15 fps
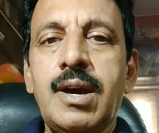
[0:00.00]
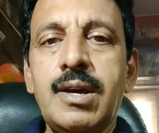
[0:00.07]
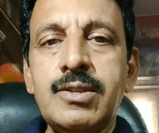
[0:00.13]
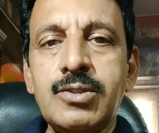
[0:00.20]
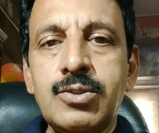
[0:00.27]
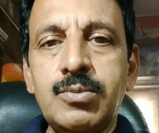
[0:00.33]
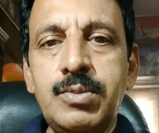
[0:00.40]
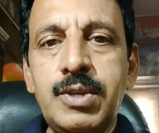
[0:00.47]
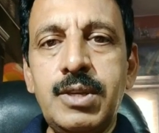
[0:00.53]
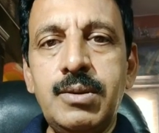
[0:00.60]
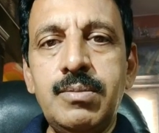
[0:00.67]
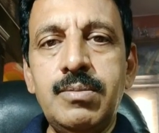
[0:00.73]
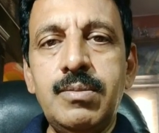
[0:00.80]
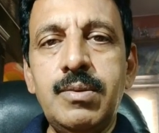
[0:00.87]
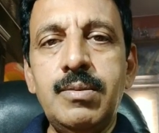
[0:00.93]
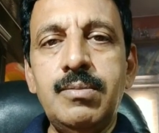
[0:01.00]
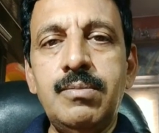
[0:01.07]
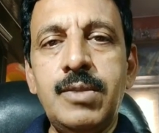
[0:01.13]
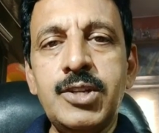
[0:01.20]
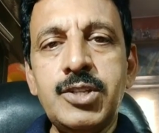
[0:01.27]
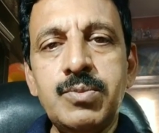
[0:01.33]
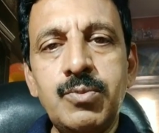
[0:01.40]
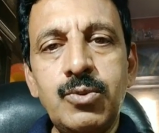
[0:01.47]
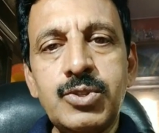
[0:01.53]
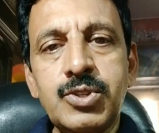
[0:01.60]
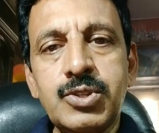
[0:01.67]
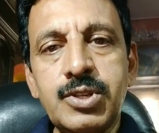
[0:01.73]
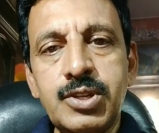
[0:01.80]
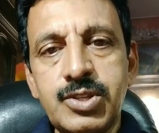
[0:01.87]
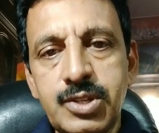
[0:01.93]
has to be much more
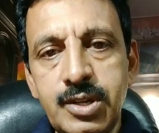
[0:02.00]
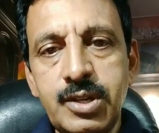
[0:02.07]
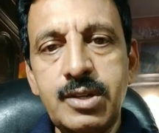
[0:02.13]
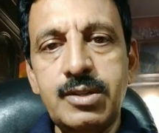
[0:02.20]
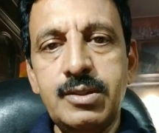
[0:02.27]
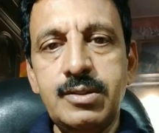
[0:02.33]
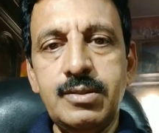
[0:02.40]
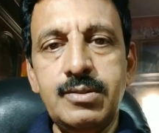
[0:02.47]
stringent.